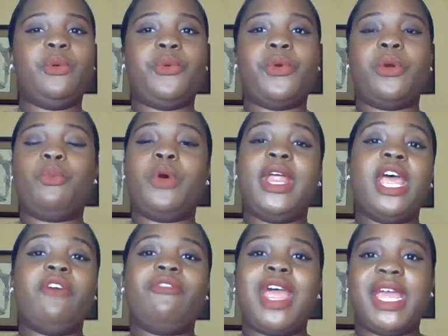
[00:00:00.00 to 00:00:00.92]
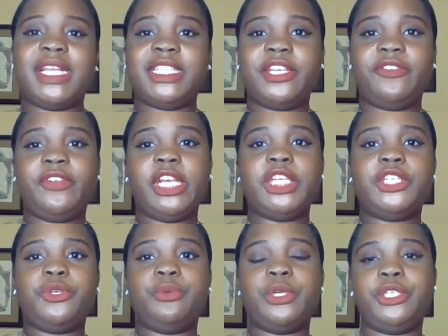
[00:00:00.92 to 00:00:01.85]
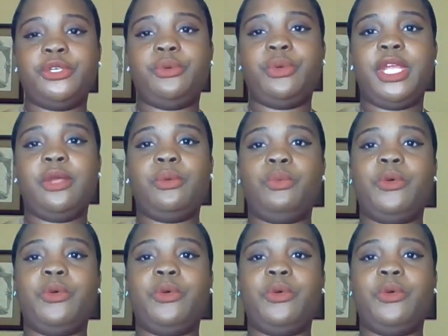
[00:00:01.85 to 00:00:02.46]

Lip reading: or whatever activities you are doing